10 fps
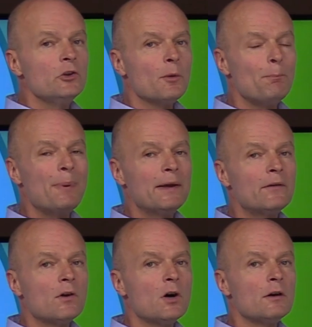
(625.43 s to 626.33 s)
you're
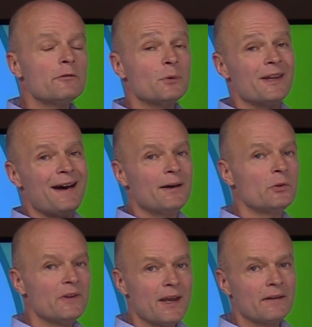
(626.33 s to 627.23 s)
better off
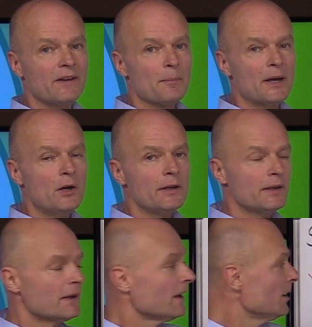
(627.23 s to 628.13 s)
without the antibiotic,